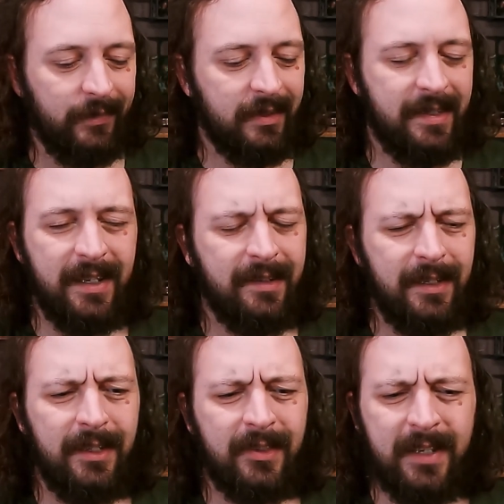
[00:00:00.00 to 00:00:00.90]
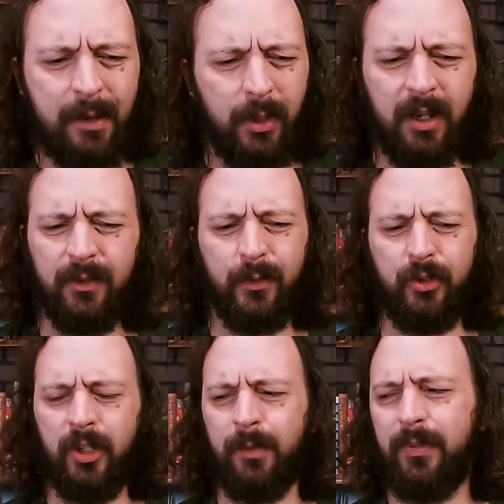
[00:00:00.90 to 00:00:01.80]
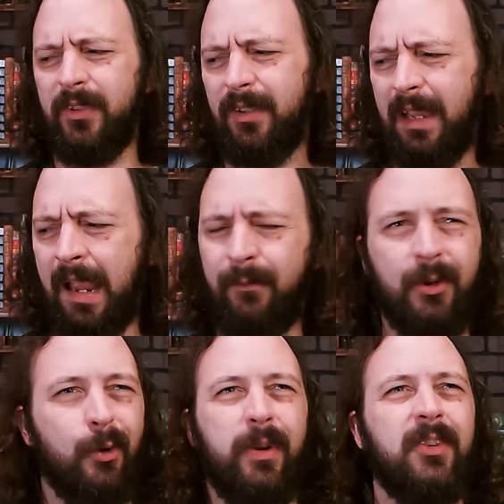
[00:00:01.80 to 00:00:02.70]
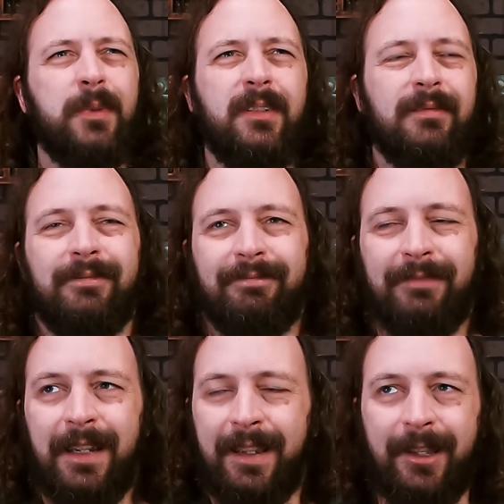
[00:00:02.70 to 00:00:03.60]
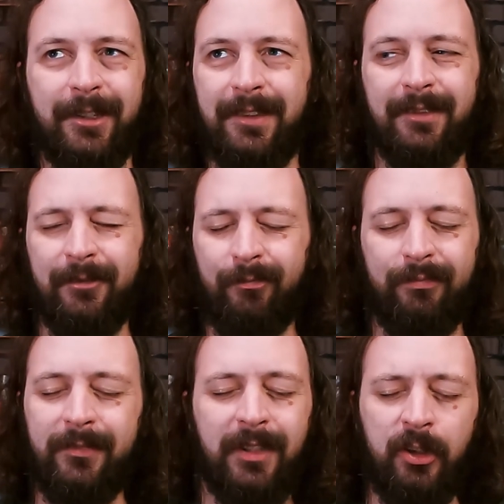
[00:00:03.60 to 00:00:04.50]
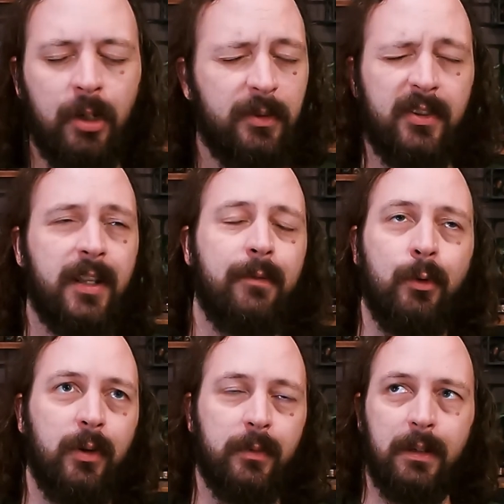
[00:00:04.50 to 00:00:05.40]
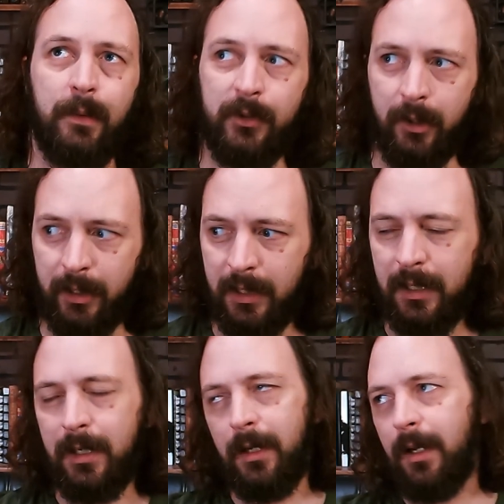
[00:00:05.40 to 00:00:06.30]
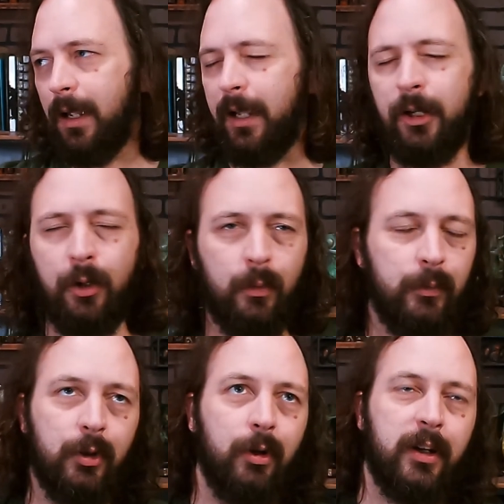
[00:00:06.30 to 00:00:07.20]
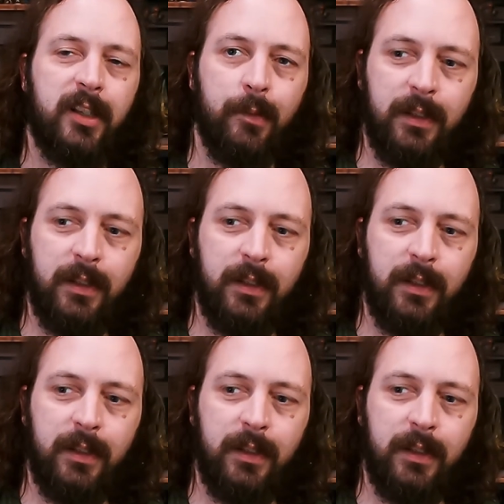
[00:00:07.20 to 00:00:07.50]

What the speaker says: D&D's stat blocks for ships have charisma. Uh, The ship does not have charisma. I'm sorry. I know you're all going to tell me